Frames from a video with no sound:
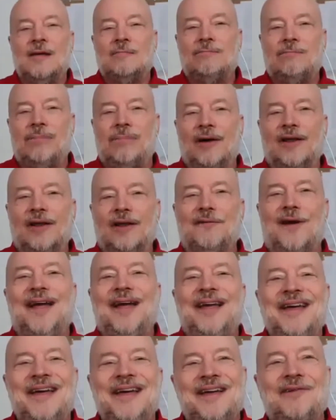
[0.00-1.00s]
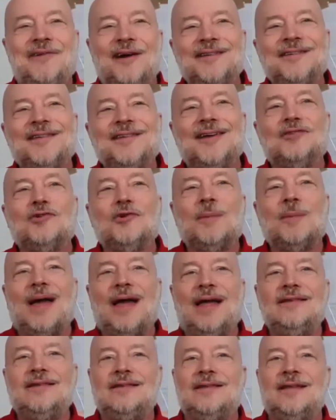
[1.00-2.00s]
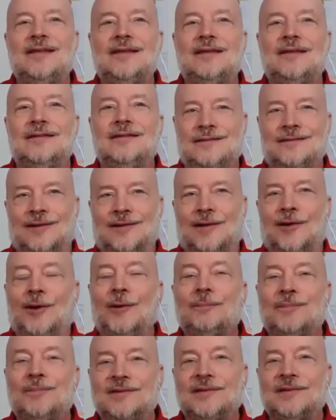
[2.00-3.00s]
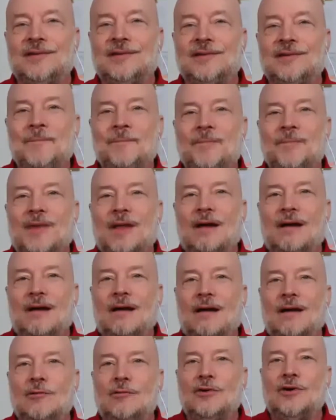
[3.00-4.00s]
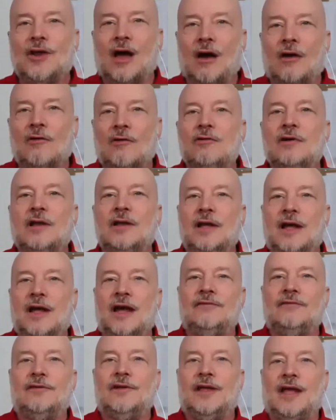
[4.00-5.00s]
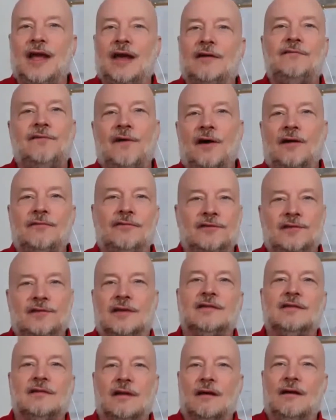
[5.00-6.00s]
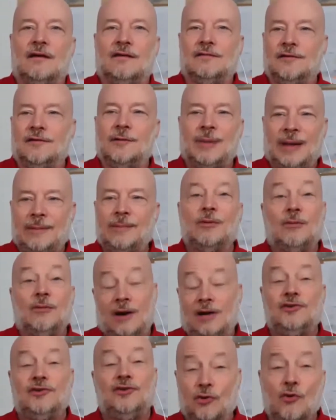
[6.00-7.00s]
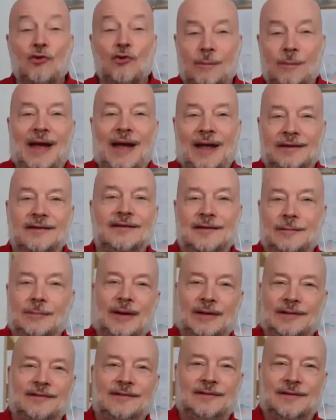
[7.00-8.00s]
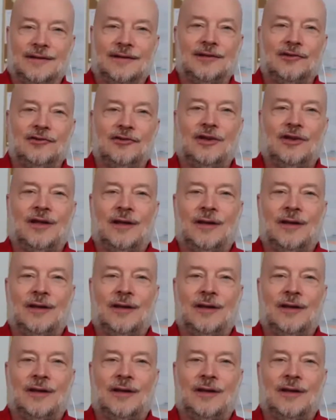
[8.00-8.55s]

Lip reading: But if I started talking about entity SERPs, I would only ever get 5 or 6 clients and the people who actually talk about entity-based search.